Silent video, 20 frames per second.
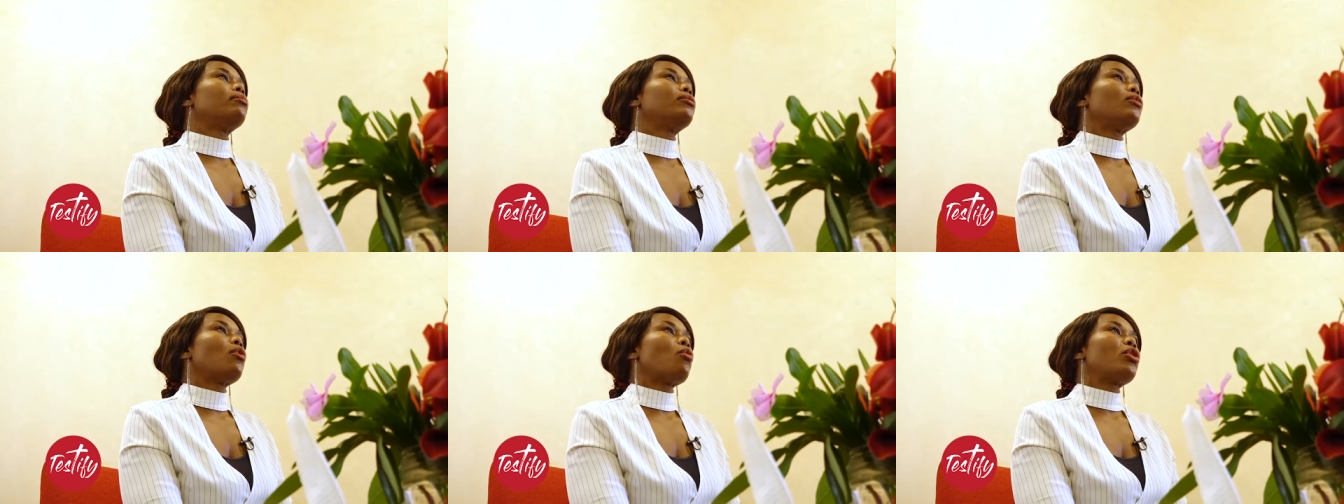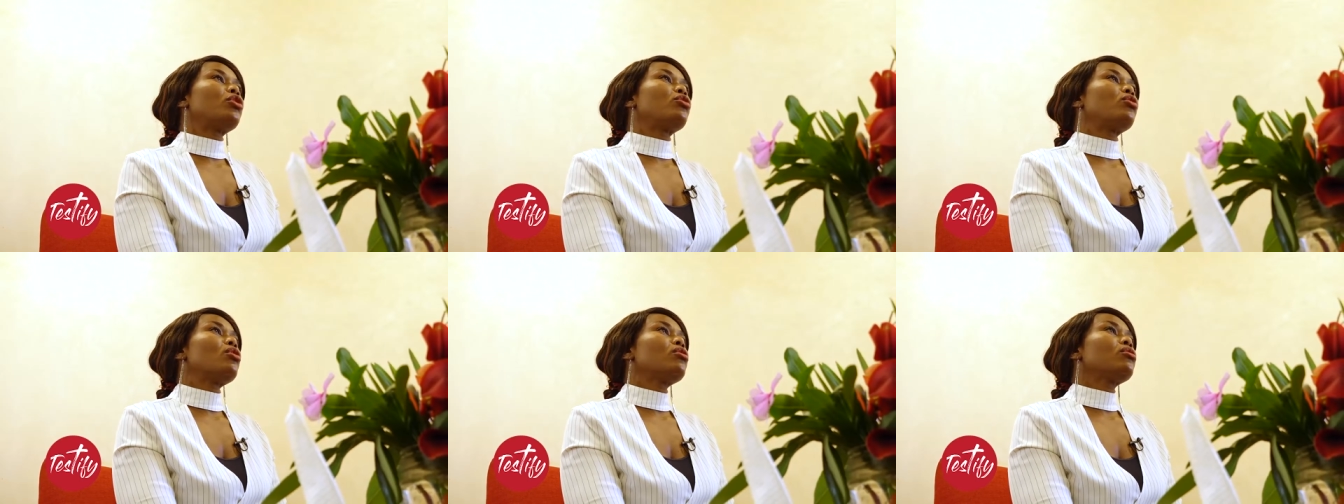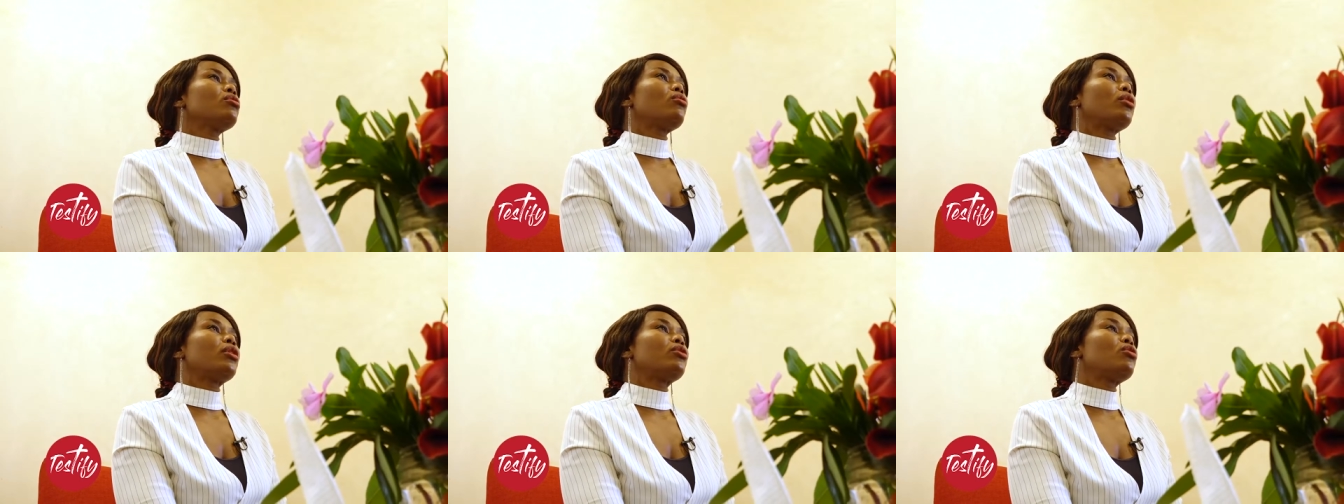When you
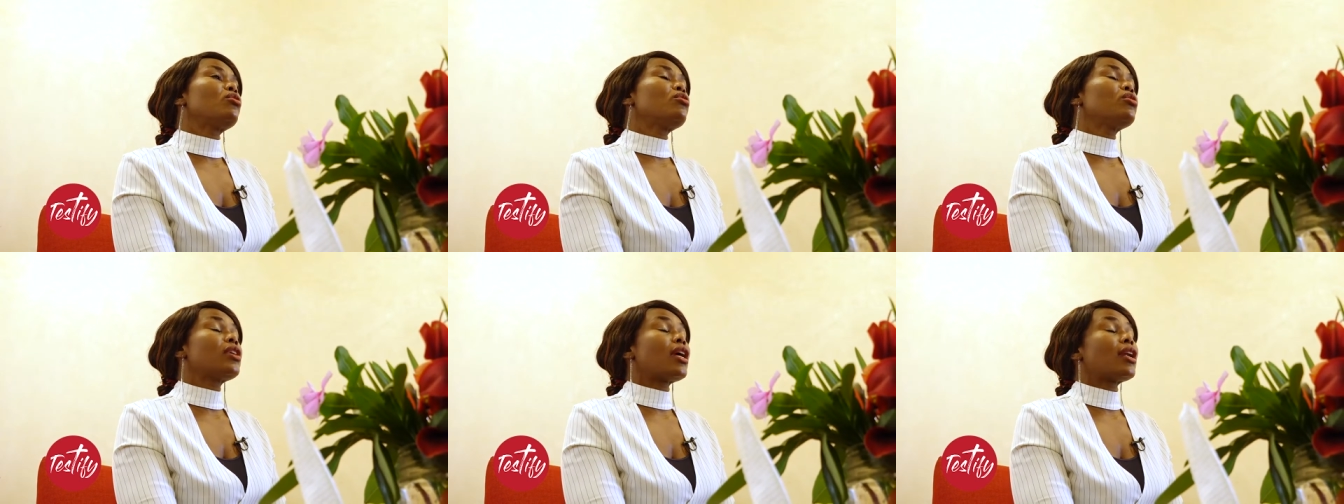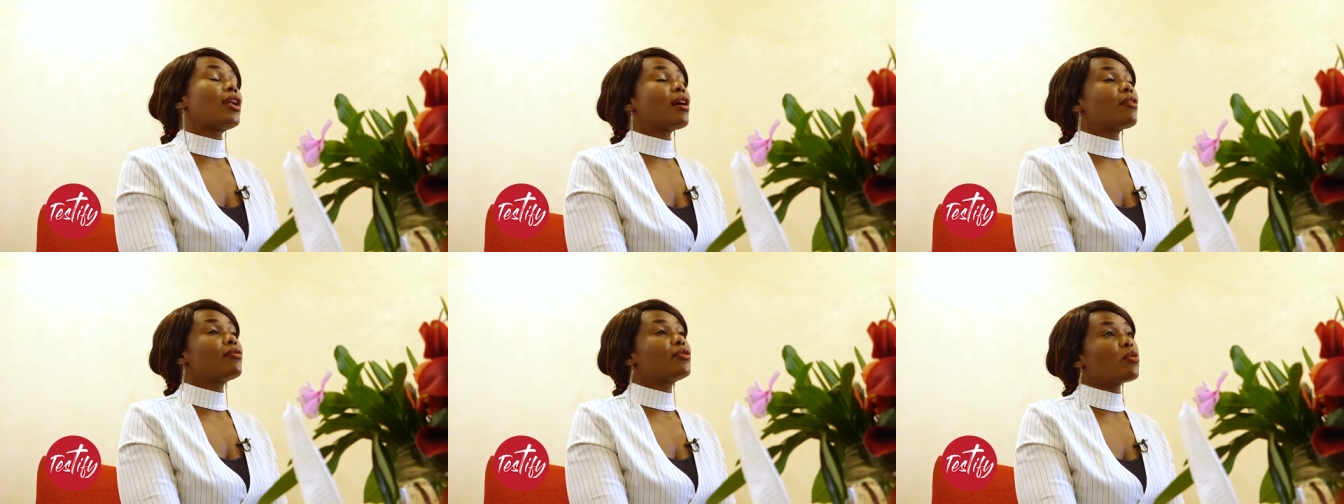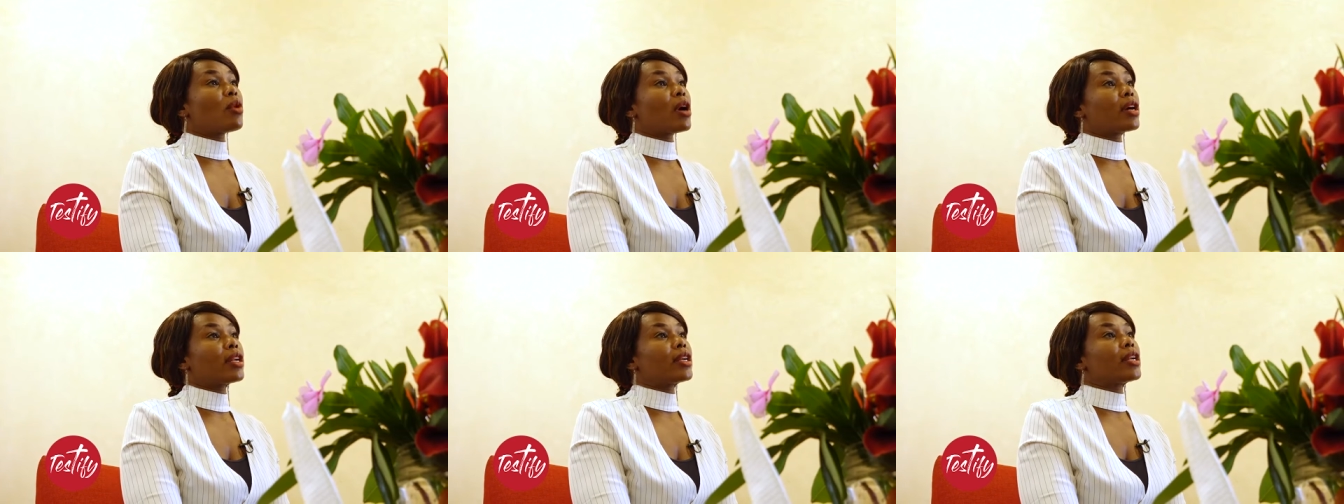lose a loved
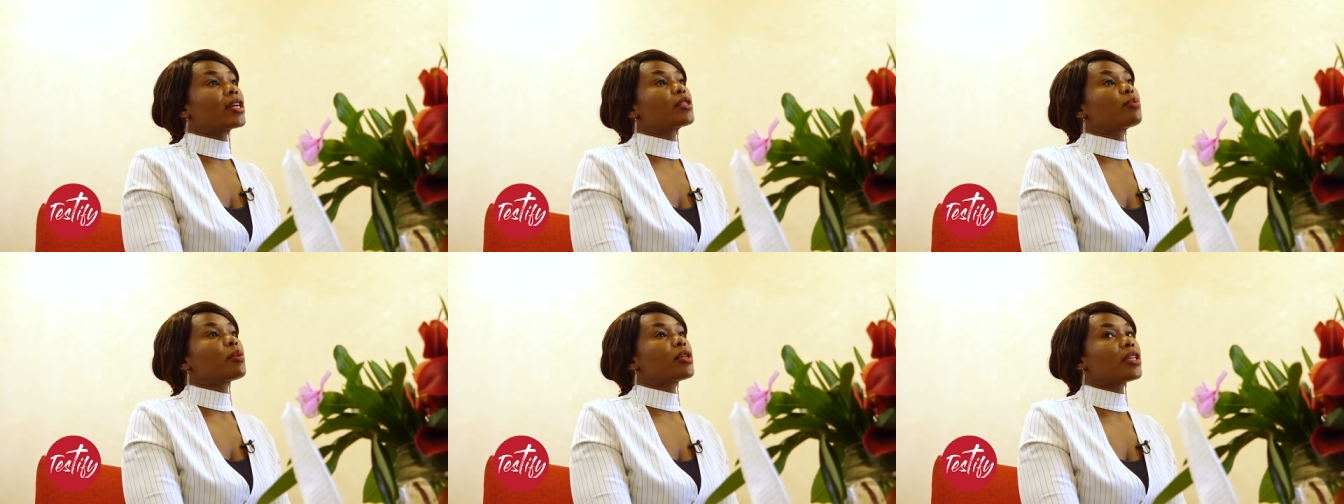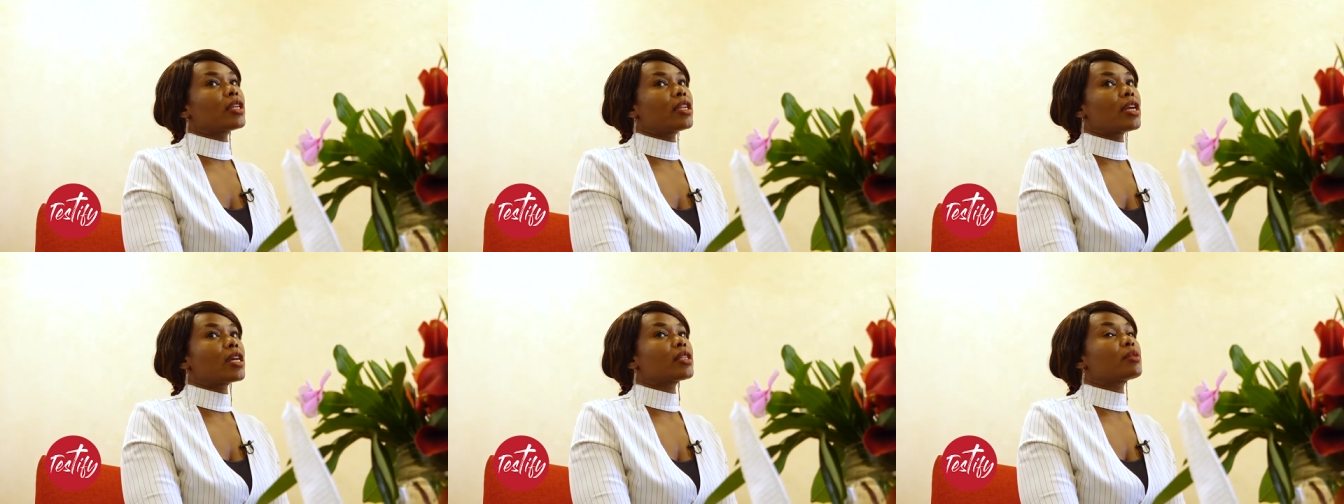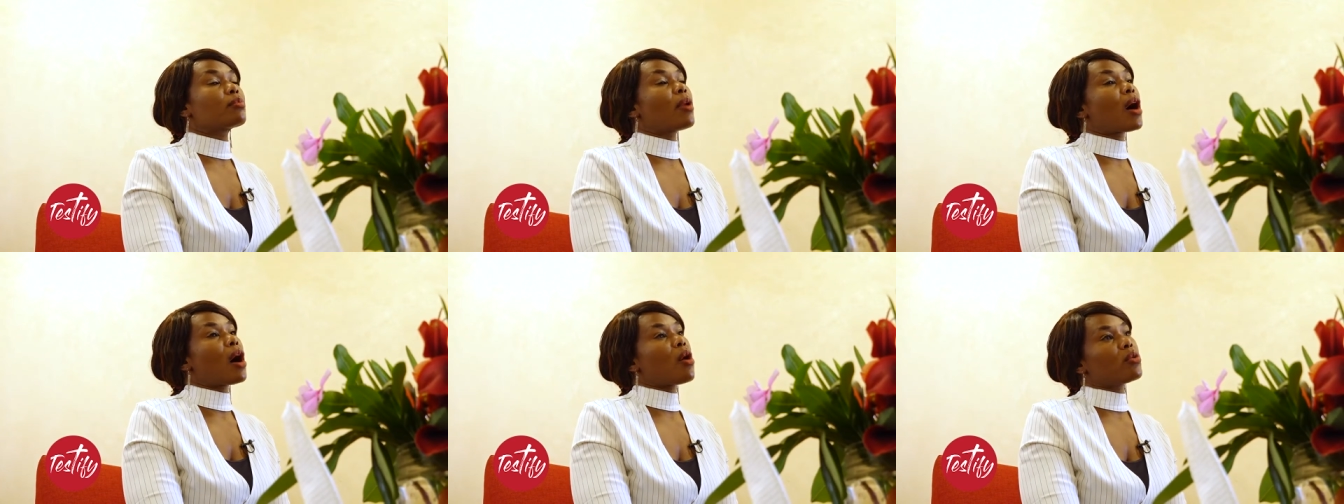one, and especially a
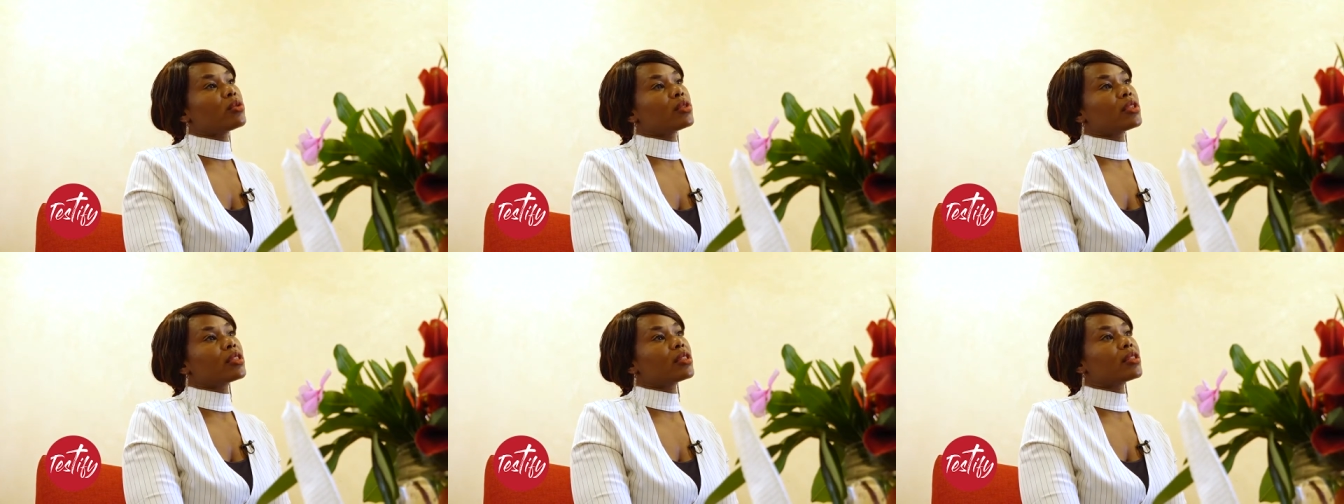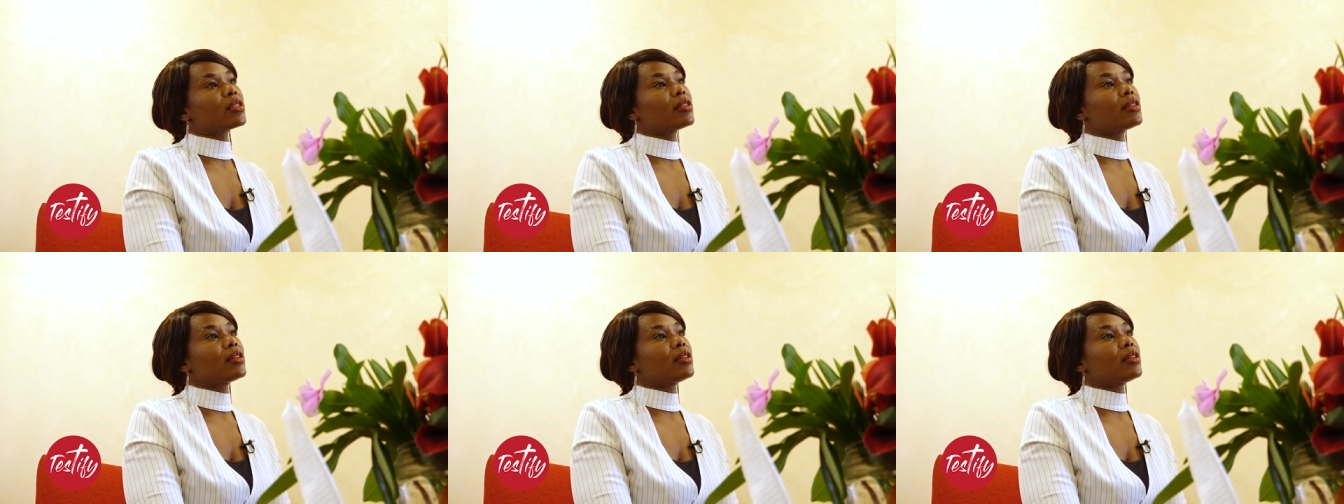spouse,